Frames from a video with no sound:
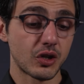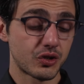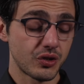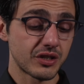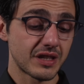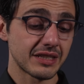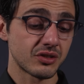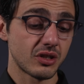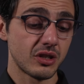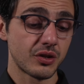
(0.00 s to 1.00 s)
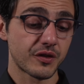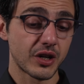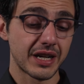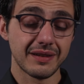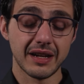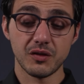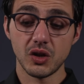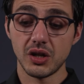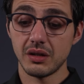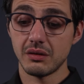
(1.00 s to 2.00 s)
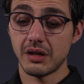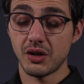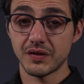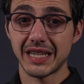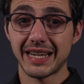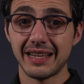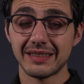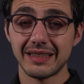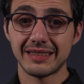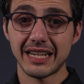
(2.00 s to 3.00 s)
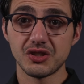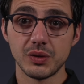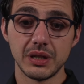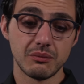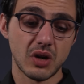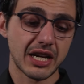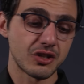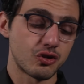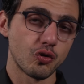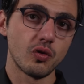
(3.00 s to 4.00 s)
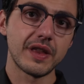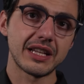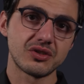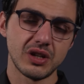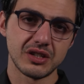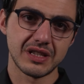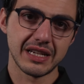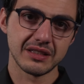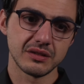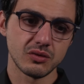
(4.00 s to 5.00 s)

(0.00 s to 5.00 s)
got a $200,000 loan of credit and I've got an offset account attached to it. I can draw that $200,000